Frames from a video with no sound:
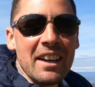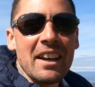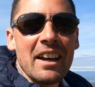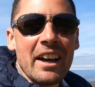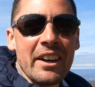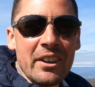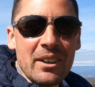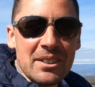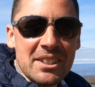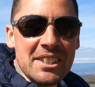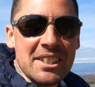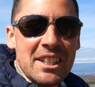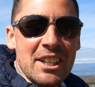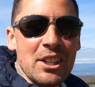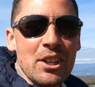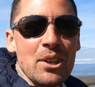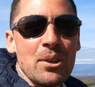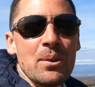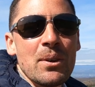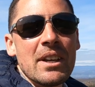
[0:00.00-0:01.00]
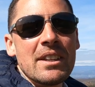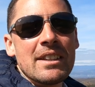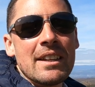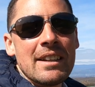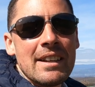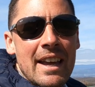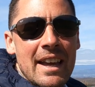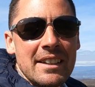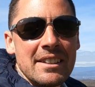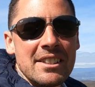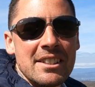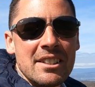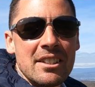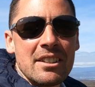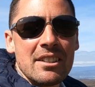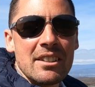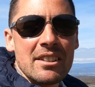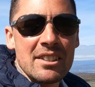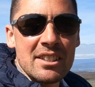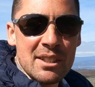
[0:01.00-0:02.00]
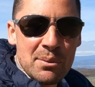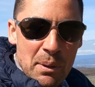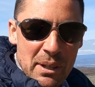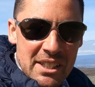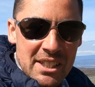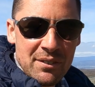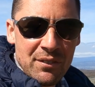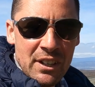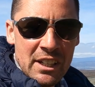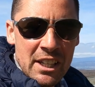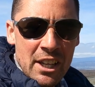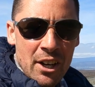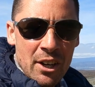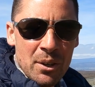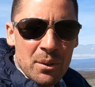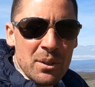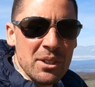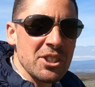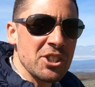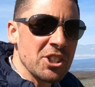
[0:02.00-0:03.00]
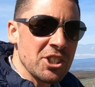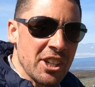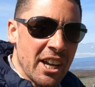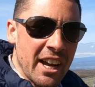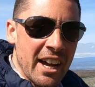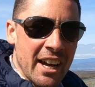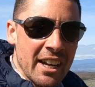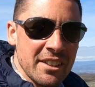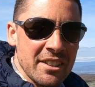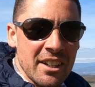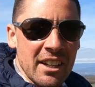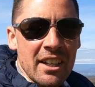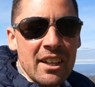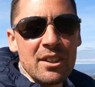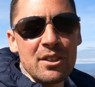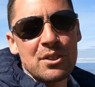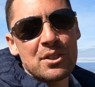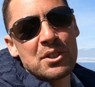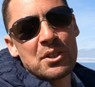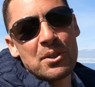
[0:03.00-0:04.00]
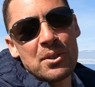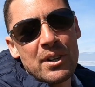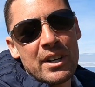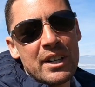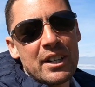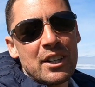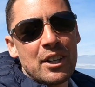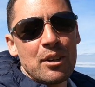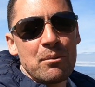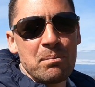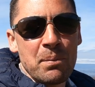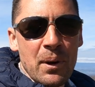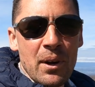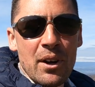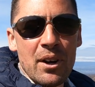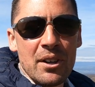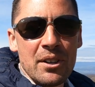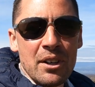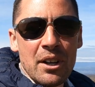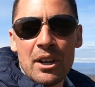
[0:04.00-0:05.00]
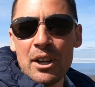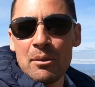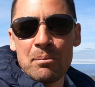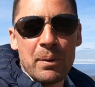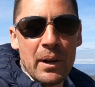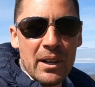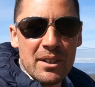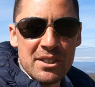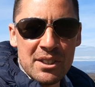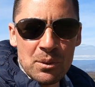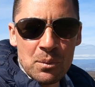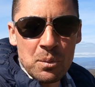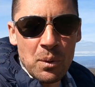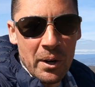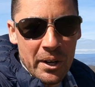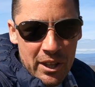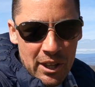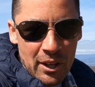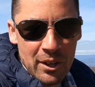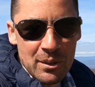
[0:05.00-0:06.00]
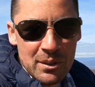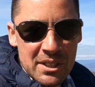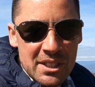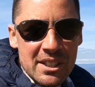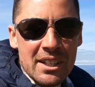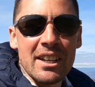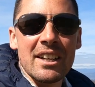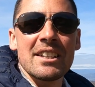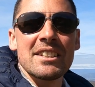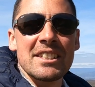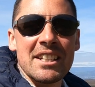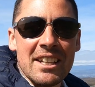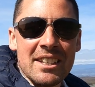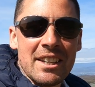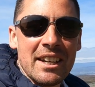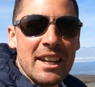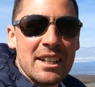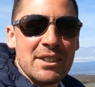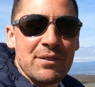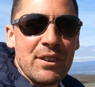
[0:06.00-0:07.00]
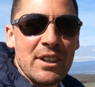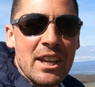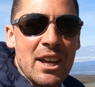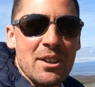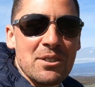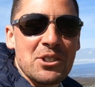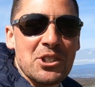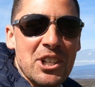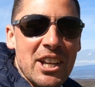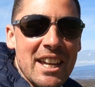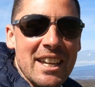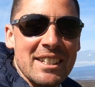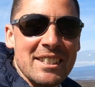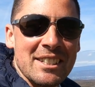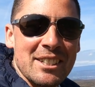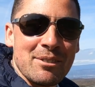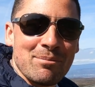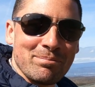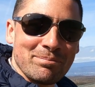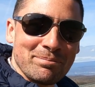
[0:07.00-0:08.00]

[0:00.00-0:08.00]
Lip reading: and I'll see you in the next Swiss video. Stade, Zurich, Bern, Basel, one of those. See you in the next video. Cheers.